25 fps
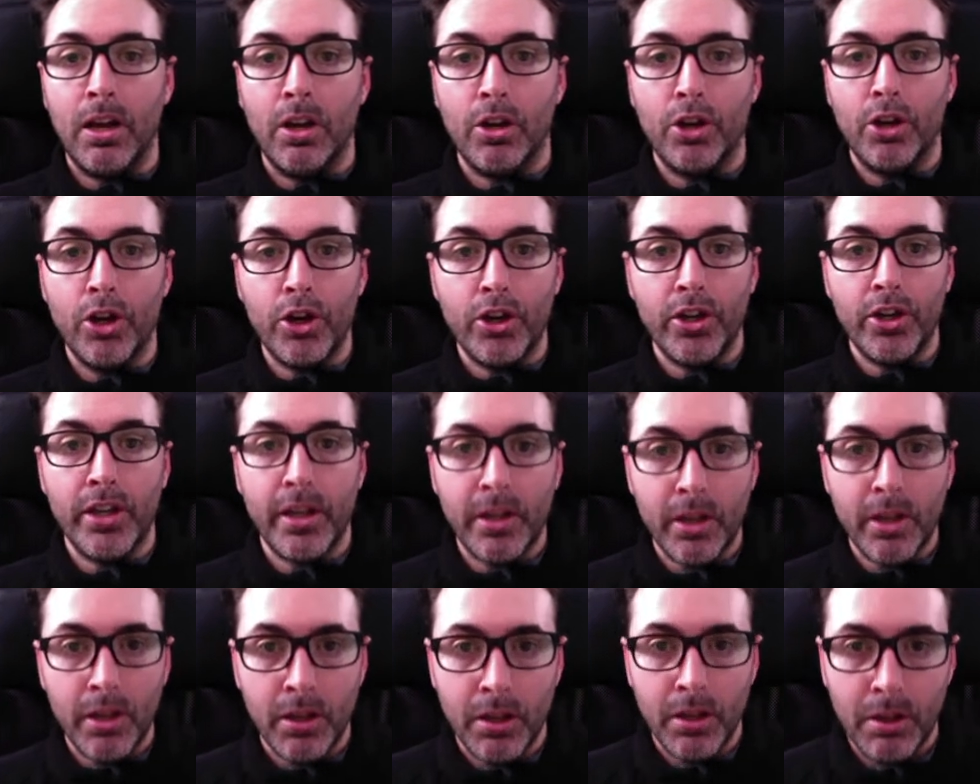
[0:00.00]

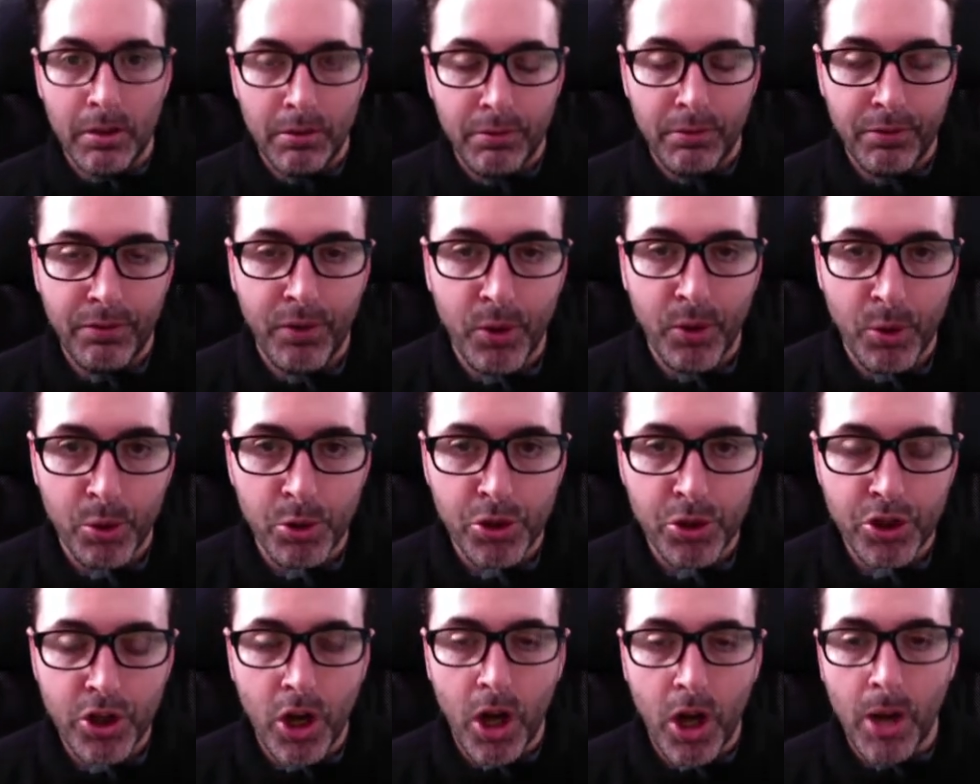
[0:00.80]
learning
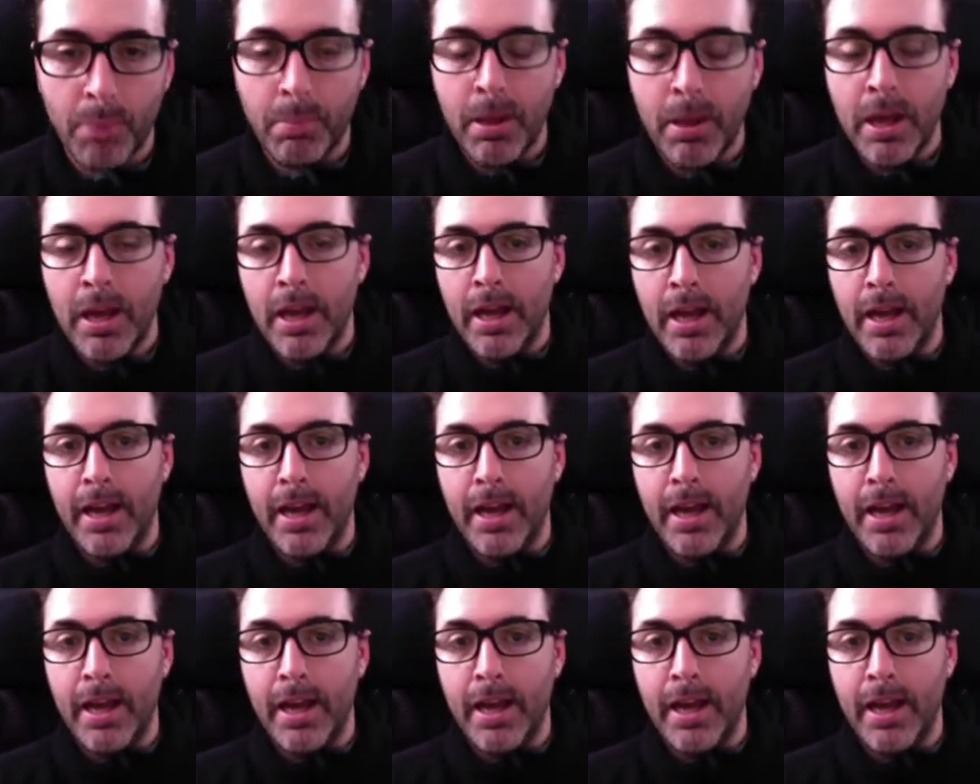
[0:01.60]
Photoshop,